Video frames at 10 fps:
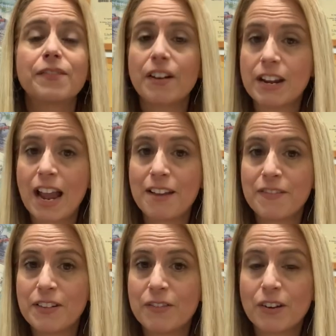very high
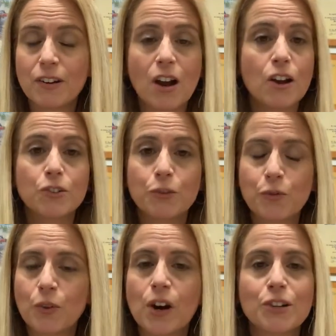fever,
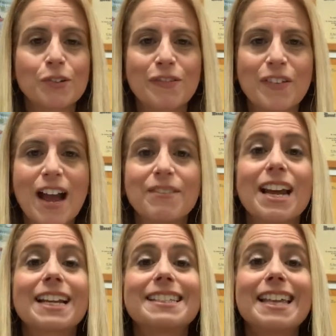104, 105. And
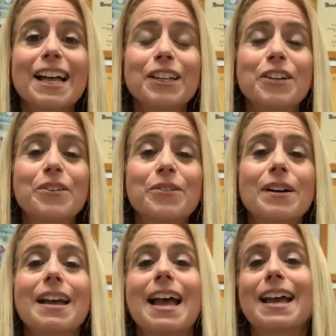I can tell you,
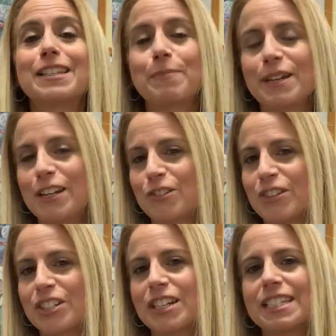as a
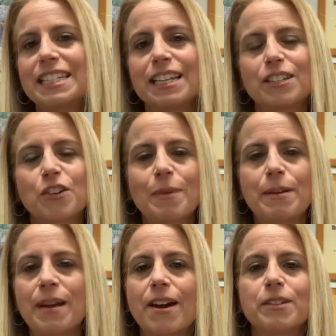pediatrician, seeing so many
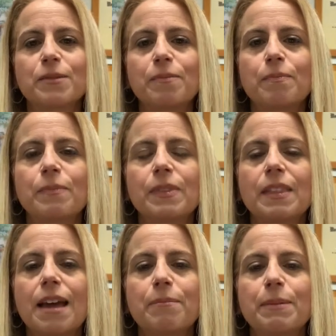parents,
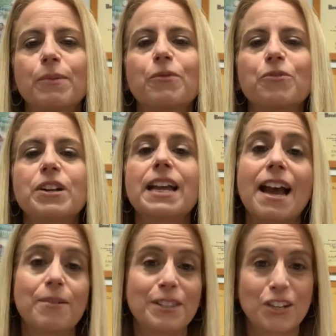that people freak
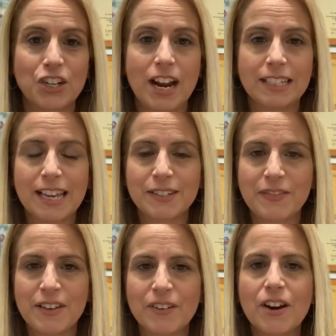out when their child has
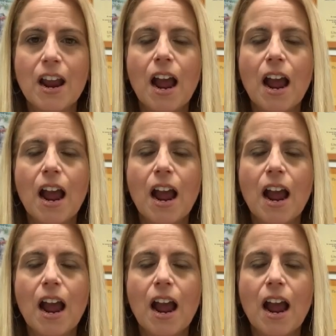fever.